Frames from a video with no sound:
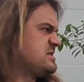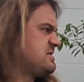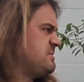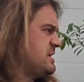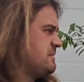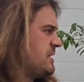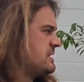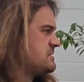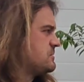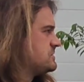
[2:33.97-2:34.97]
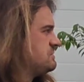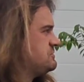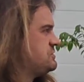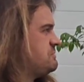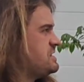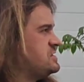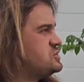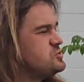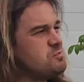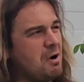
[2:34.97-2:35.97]
The mealybug don't seem to be
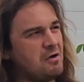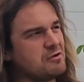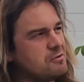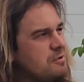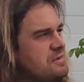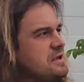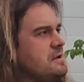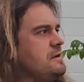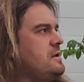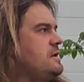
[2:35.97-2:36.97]
too bothered with it.